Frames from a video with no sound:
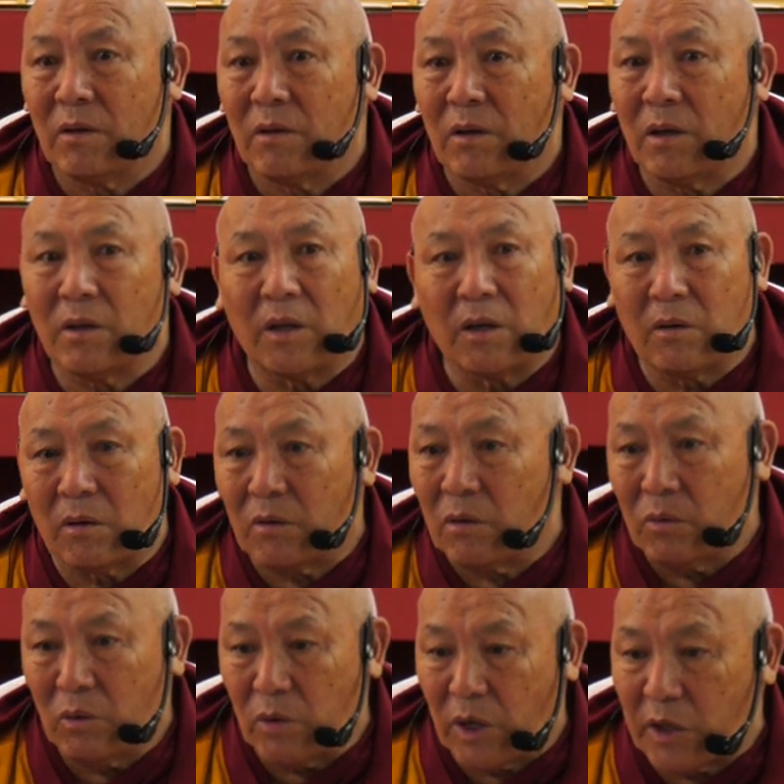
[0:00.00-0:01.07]
And then
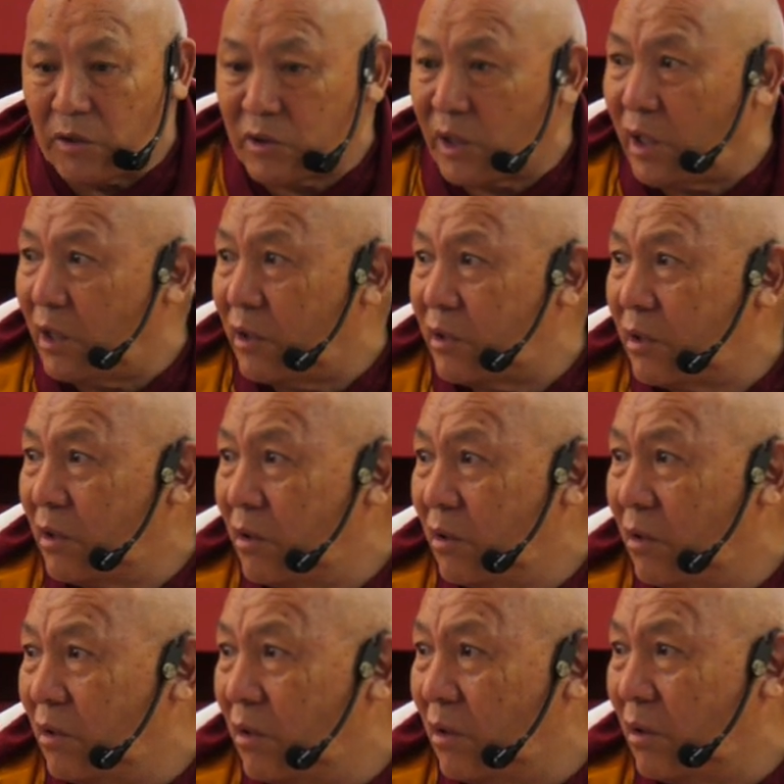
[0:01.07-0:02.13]
who gets killed?
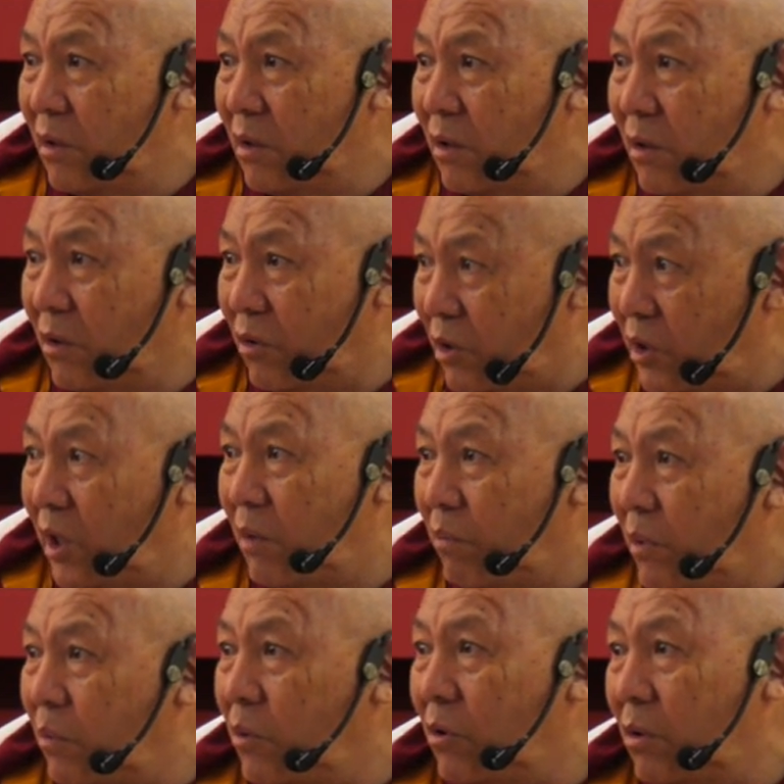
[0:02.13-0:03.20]
Ordinary
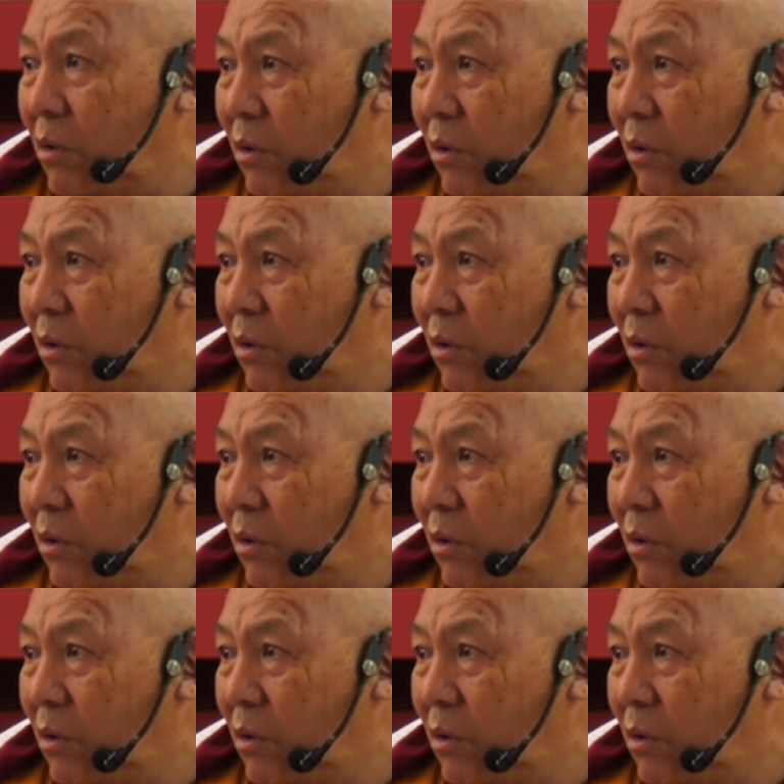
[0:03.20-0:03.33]
people.